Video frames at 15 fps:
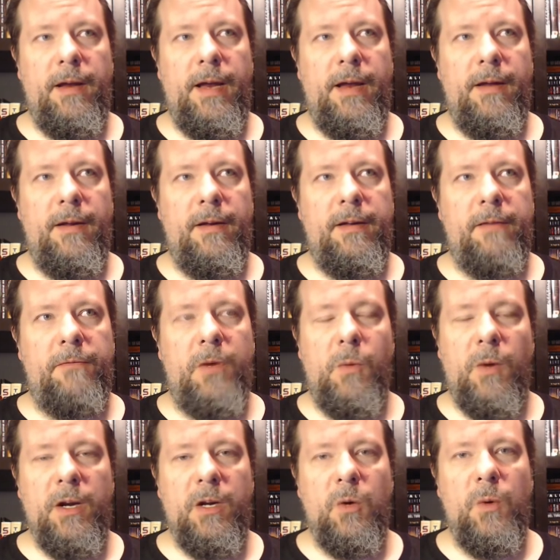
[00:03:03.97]
And if you
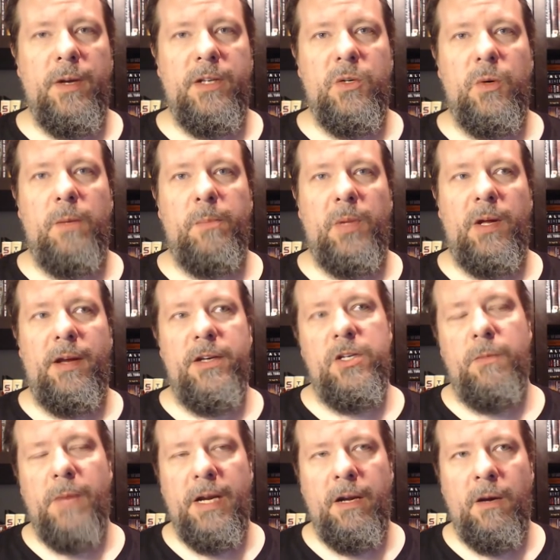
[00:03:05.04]
want to go into it blind, you
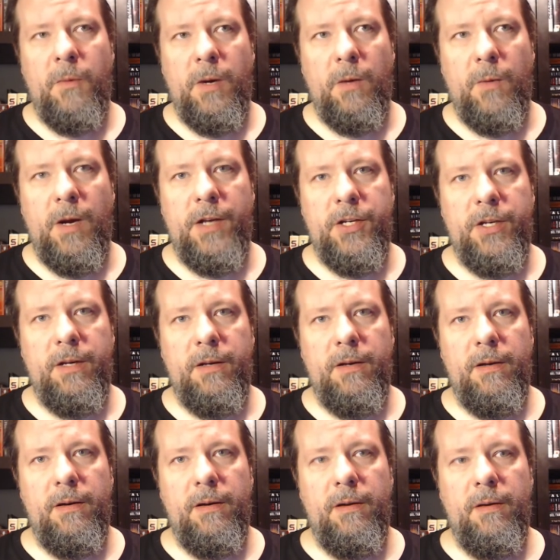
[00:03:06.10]
might not want to watch it,
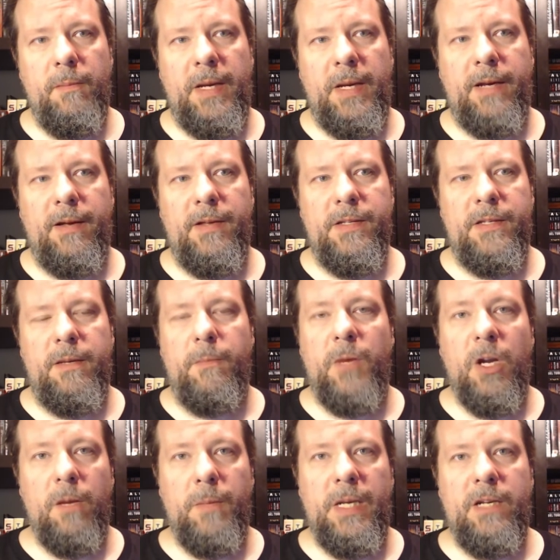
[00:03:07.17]
because I'm
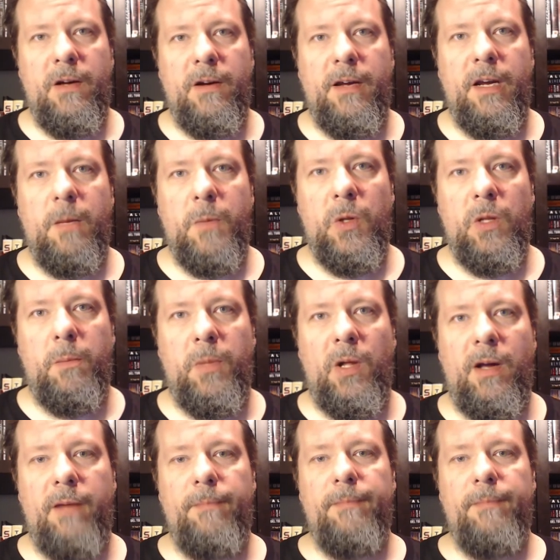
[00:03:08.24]
going to be talking about the plot.